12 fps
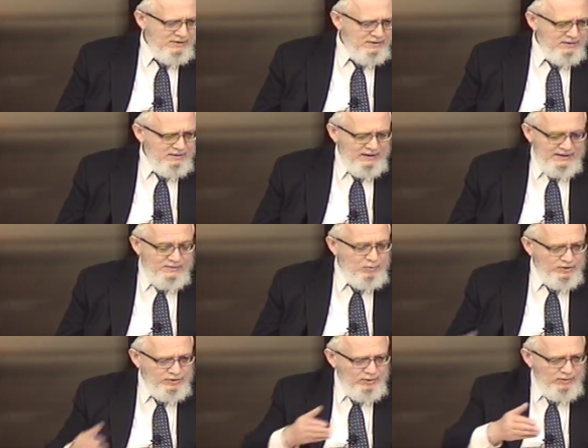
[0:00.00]
So good.
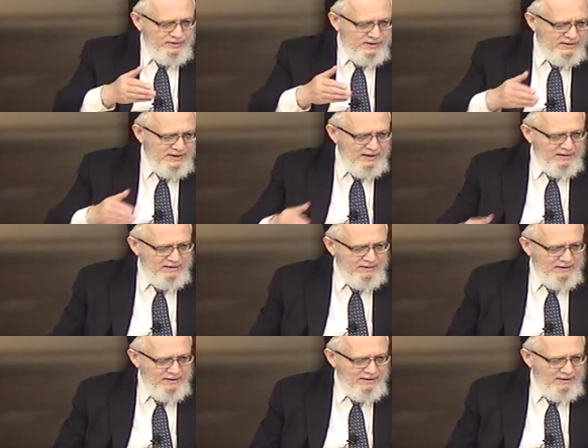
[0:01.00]
I said, why don't you go ask the
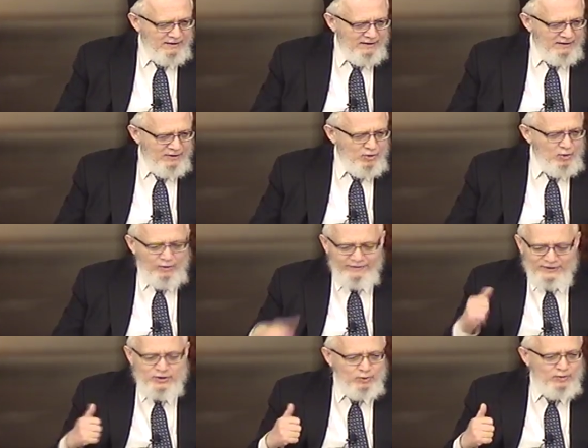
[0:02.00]
tzaddik?
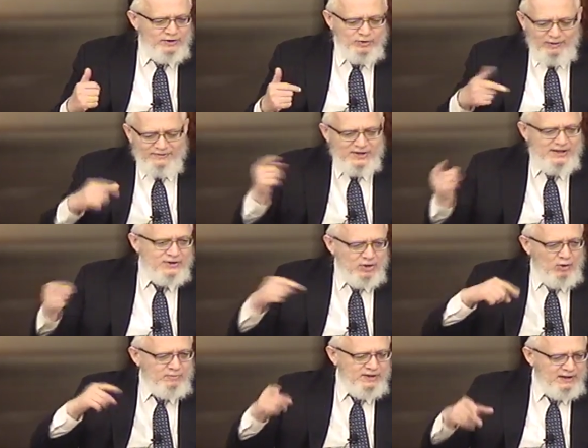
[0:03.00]
Your issue is you have
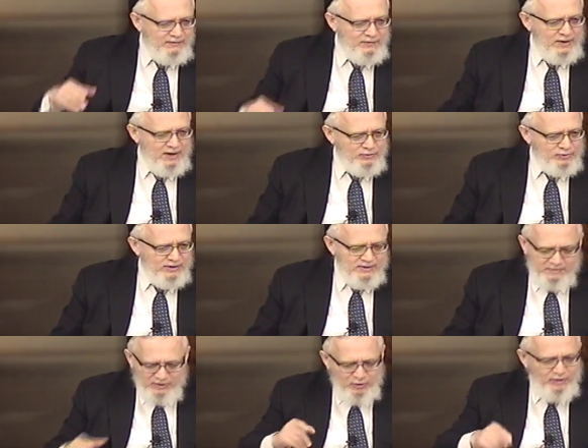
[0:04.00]
six homes in different
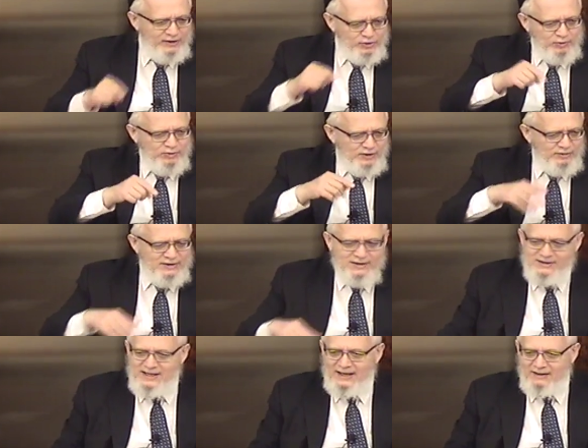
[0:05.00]
countries, but your issue is
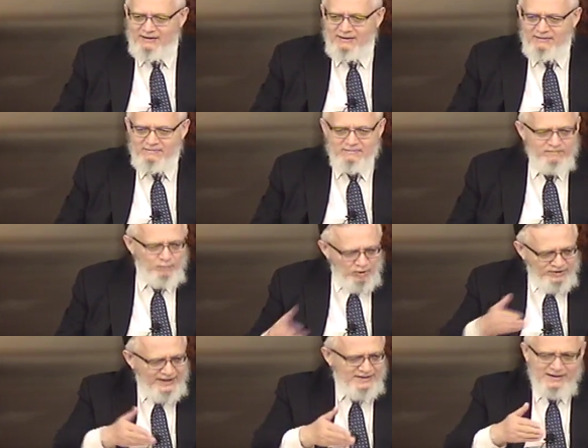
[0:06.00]
the, the tzaddik.
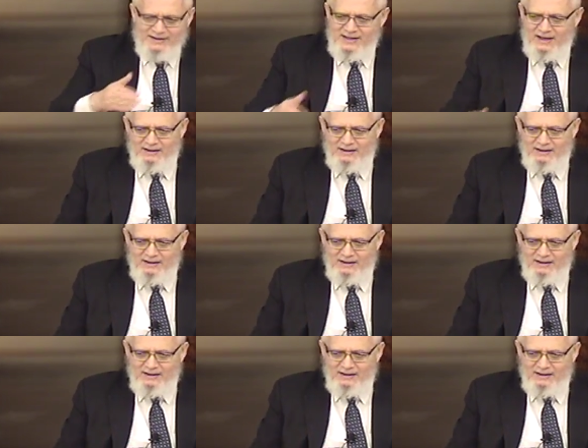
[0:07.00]
Why don't you ask the